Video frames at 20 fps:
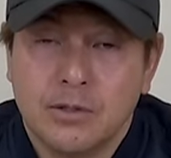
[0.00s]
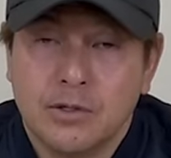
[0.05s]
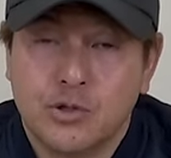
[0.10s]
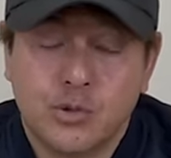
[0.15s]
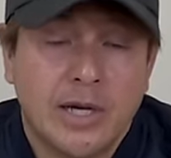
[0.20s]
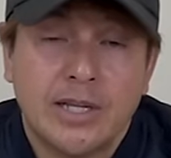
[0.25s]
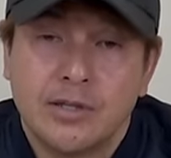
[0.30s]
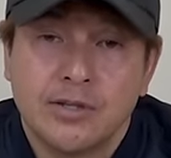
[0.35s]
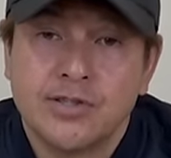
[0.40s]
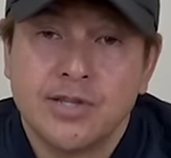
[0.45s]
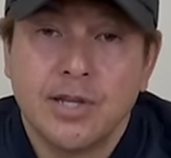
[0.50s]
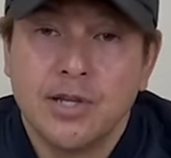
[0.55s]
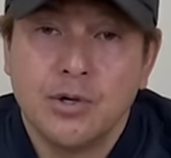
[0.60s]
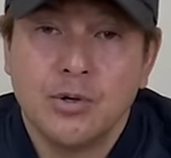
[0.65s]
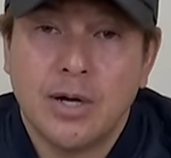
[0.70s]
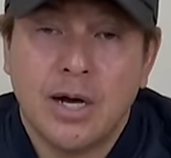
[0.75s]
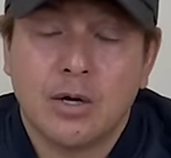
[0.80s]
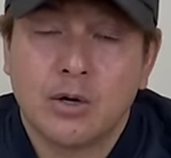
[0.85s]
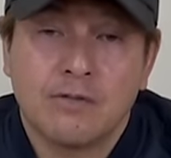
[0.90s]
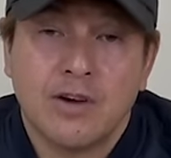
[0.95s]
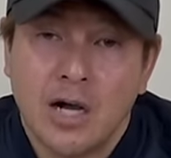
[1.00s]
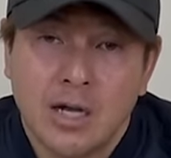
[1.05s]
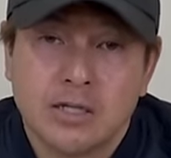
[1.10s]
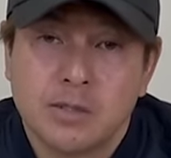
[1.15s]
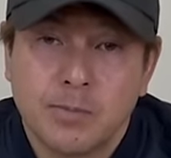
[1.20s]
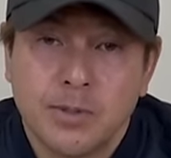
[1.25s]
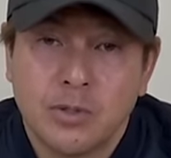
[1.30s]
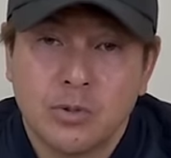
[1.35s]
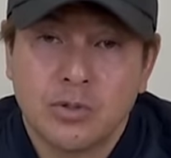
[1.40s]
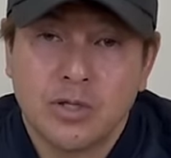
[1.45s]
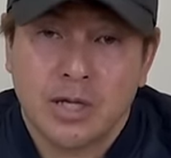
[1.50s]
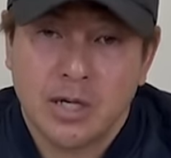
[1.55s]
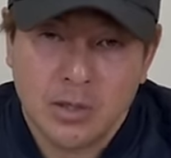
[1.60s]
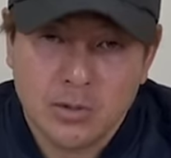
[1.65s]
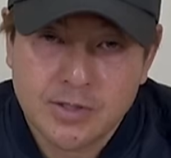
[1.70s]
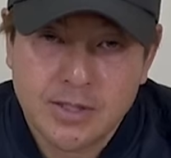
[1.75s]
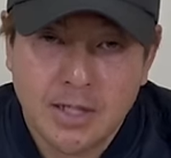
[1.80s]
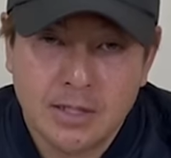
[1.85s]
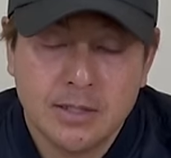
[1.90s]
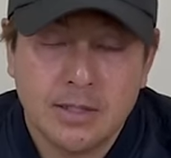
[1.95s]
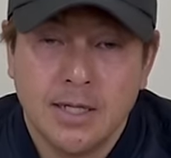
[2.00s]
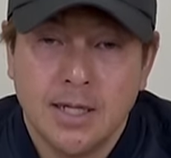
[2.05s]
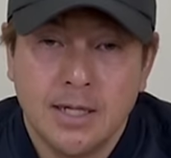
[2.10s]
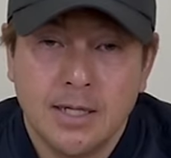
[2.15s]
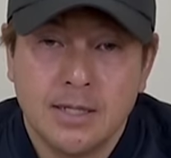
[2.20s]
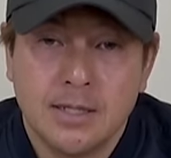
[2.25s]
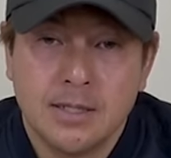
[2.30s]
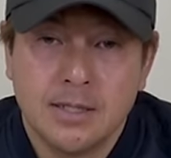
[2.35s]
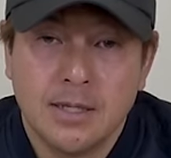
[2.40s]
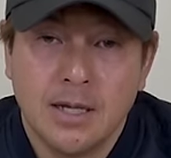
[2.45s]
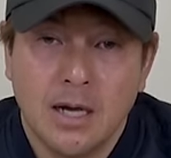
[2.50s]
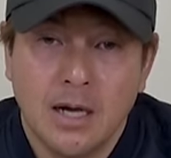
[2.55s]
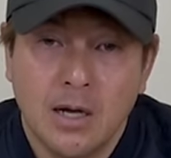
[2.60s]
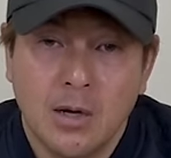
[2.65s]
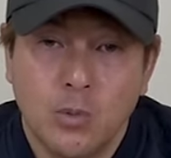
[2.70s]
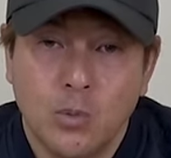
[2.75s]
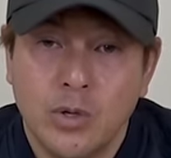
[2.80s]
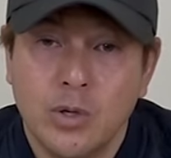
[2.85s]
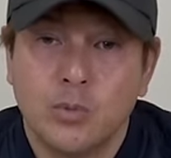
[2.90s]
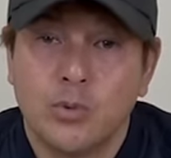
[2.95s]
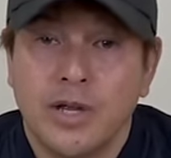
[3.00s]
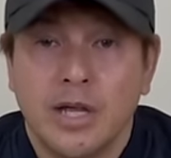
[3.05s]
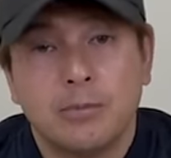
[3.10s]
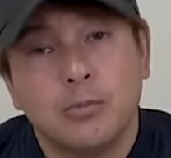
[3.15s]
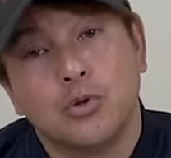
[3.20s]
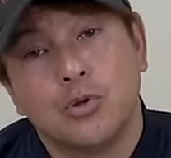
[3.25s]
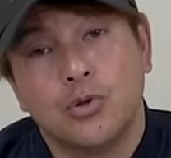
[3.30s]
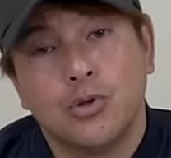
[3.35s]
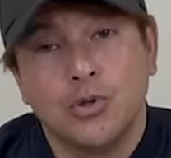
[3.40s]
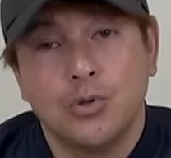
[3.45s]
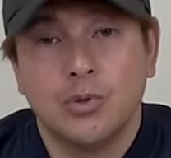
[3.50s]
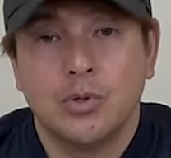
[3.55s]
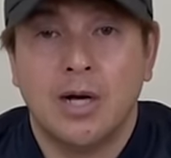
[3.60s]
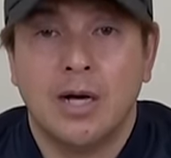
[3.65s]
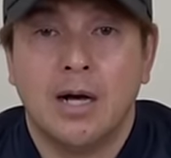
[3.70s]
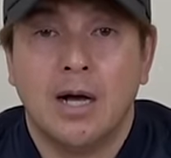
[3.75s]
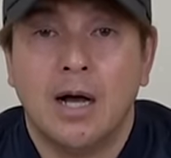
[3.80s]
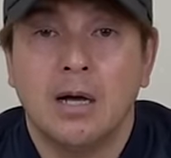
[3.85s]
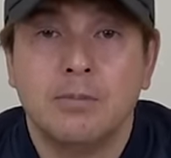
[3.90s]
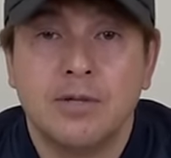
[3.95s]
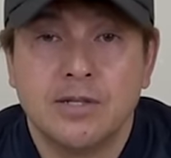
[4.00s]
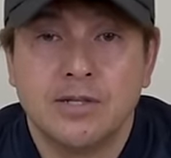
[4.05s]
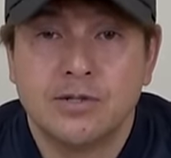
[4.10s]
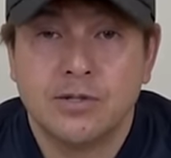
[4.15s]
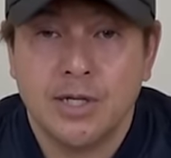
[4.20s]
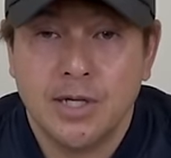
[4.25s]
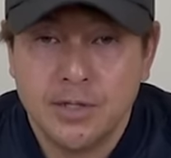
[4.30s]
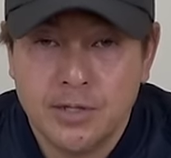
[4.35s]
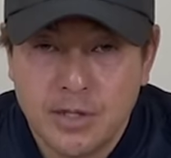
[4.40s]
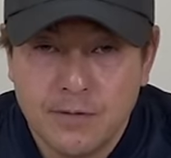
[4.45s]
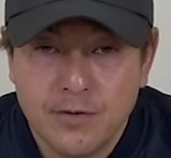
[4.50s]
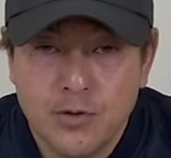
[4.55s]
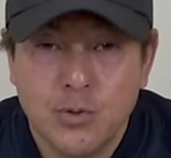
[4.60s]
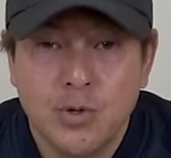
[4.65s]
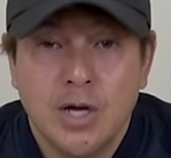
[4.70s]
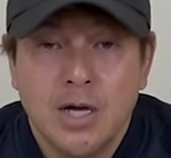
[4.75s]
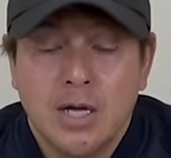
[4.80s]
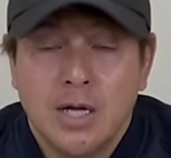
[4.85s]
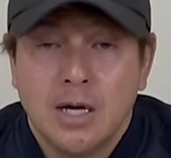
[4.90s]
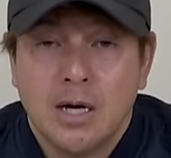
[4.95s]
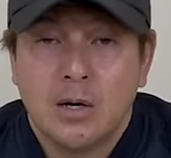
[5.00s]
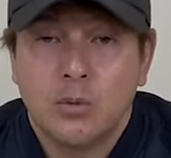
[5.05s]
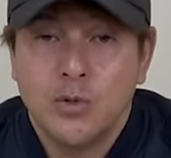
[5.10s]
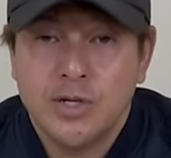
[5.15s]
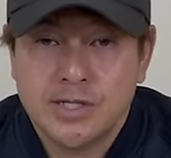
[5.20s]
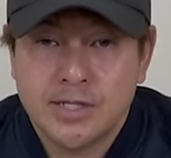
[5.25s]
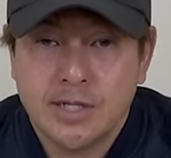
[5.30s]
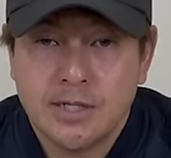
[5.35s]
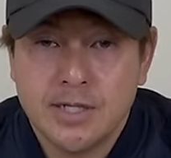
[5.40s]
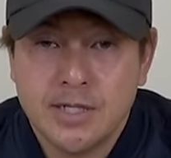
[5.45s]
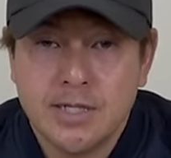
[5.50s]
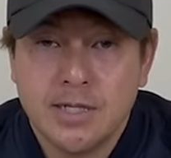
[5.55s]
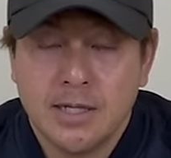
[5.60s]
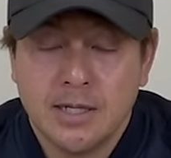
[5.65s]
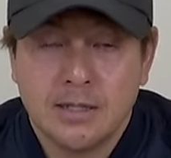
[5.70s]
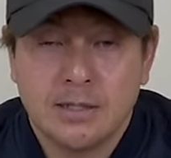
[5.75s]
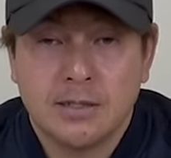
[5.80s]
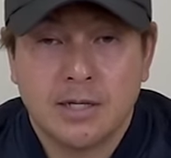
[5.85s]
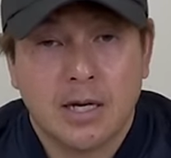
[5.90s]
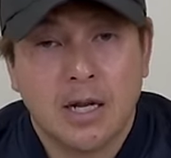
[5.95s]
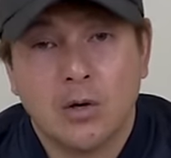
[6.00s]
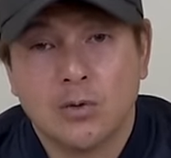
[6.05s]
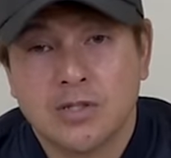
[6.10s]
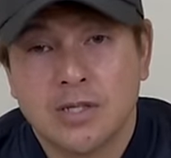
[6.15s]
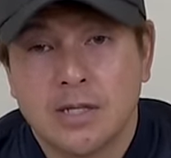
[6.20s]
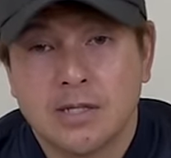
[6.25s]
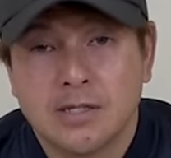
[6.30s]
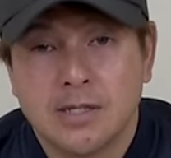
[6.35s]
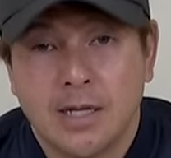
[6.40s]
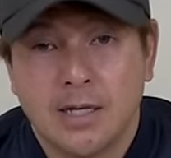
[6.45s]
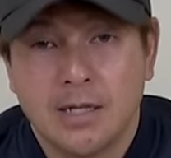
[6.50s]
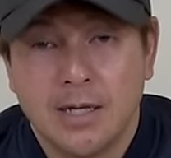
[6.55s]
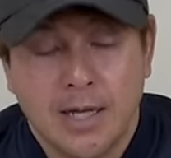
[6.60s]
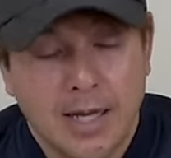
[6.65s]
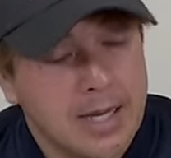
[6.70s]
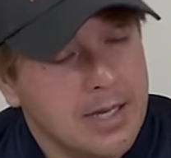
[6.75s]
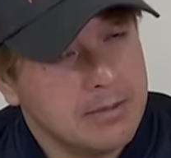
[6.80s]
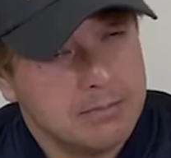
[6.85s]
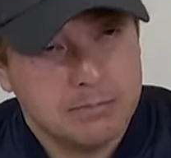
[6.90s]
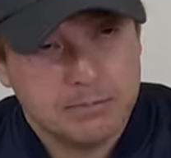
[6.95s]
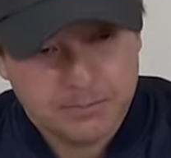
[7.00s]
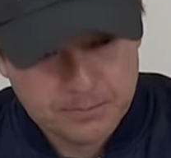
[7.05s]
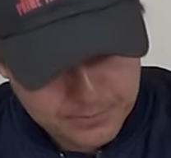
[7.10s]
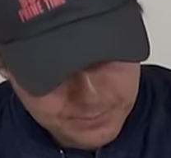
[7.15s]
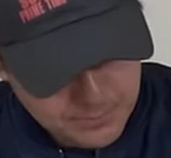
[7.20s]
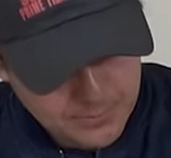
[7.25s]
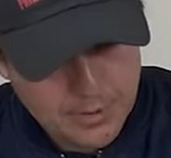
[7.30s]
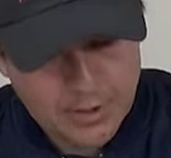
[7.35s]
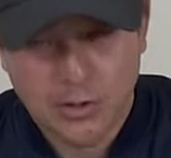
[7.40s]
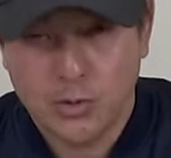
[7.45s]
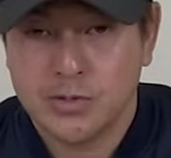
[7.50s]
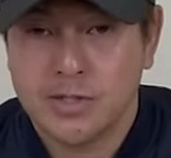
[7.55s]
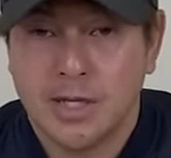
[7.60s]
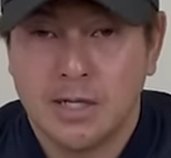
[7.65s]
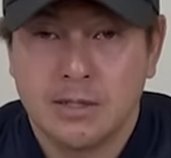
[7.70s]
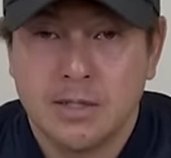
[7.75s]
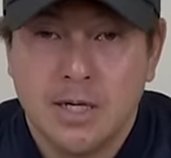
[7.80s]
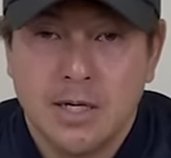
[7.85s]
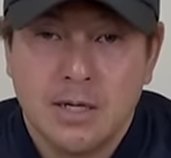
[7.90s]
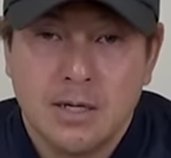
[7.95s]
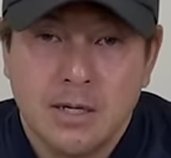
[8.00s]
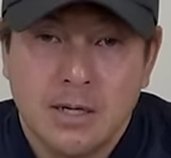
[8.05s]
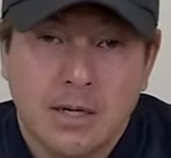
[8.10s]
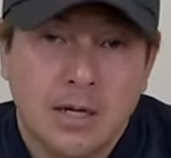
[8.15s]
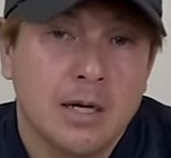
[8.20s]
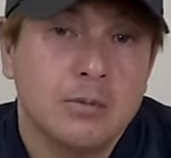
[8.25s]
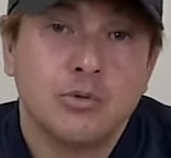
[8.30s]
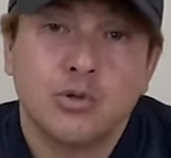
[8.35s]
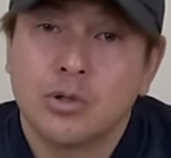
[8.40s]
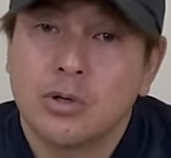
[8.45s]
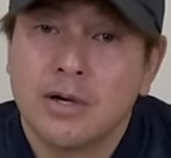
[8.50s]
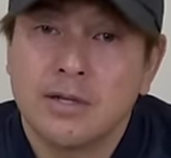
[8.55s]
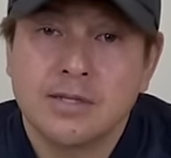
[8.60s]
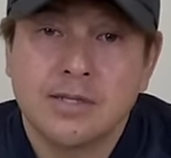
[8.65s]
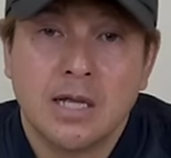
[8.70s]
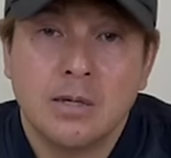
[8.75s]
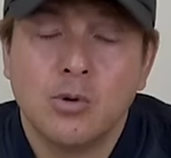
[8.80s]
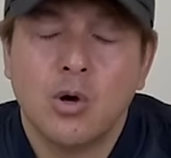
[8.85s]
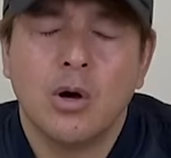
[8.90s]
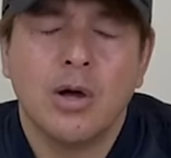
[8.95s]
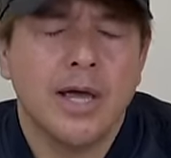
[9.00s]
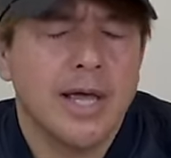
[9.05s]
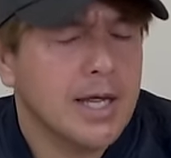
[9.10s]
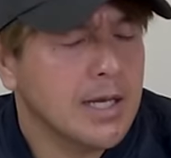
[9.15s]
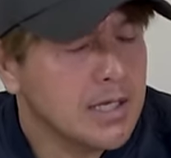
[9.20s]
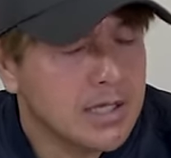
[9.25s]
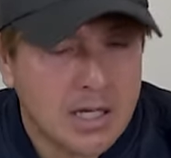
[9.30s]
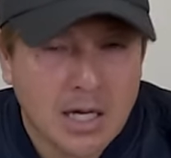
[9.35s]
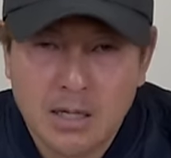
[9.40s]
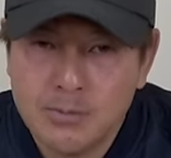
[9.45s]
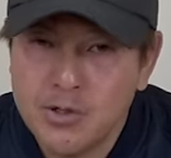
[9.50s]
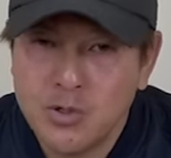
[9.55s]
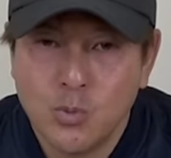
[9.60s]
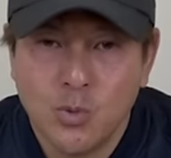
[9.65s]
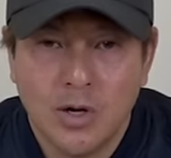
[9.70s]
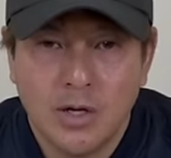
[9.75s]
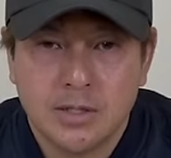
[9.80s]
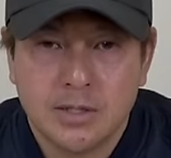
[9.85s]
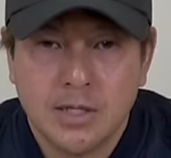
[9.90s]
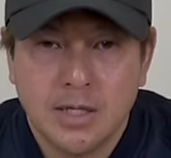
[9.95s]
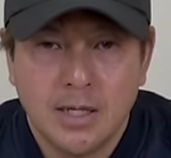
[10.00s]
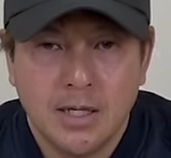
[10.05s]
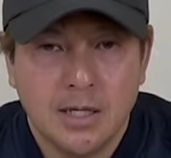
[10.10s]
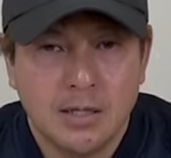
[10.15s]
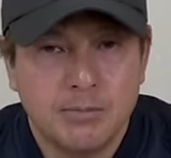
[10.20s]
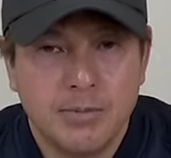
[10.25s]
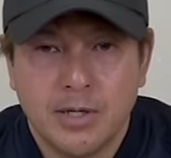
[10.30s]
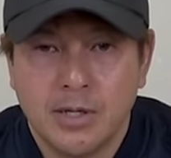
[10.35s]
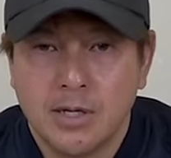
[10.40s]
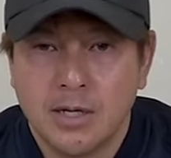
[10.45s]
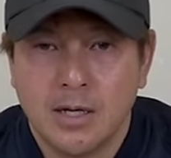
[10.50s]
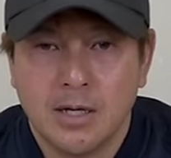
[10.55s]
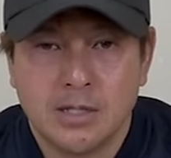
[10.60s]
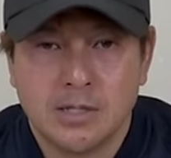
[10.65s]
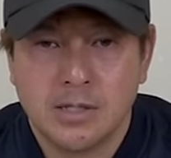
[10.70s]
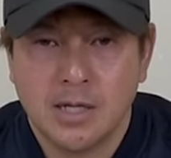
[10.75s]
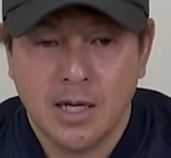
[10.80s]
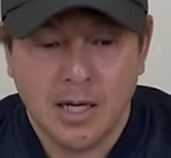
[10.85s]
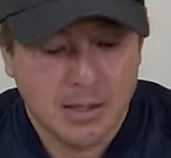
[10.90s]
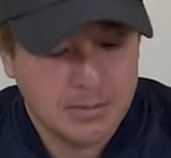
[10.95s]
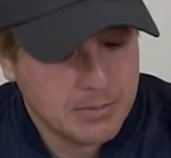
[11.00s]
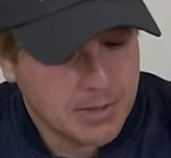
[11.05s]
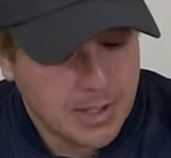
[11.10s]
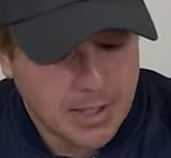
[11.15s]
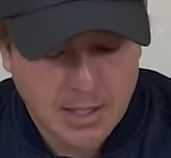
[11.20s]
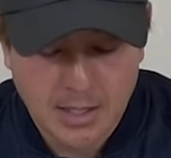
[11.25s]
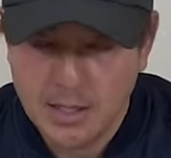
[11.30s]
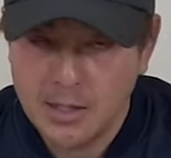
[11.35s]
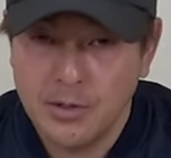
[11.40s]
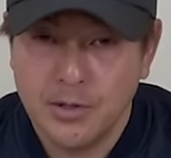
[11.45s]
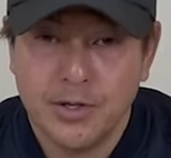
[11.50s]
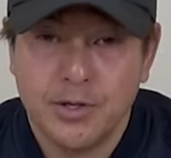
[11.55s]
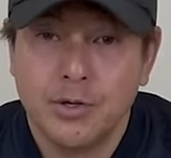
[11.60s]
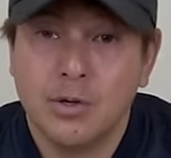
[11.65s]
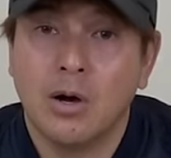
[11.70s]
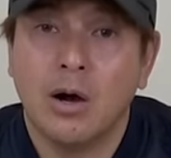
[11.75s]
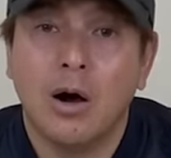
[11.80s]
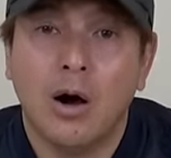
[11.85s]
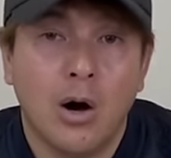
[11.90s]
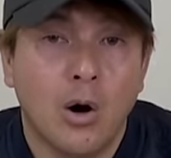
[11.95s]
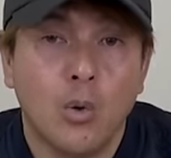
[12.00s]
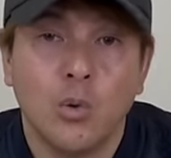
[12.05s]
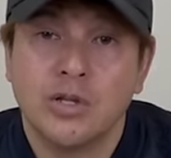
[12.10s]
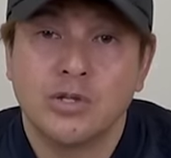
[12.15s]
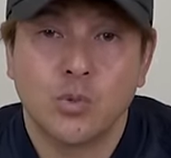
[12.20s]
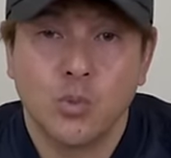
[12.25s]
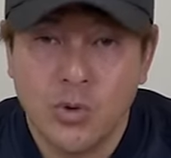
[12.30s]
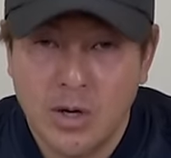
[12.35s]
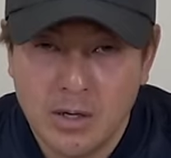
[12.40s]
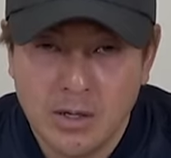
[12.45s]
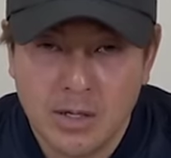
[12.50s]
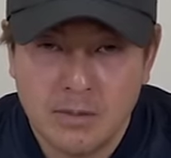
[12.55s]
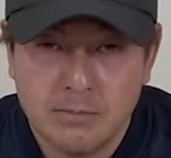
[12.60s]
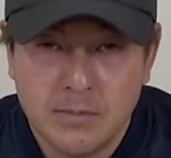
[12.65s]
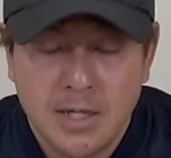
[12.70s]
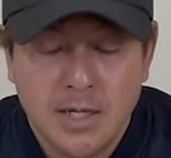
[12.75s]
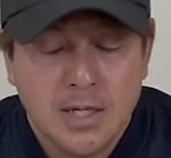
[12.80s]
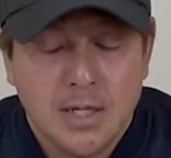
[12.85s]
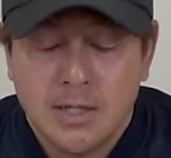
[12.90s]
great to see you out of hospital, Terao-san. And we were able to do Abi's interview recently, and Terao-san said, hey, Hiro-san, come to our stable anytime you want, because you're always welcome.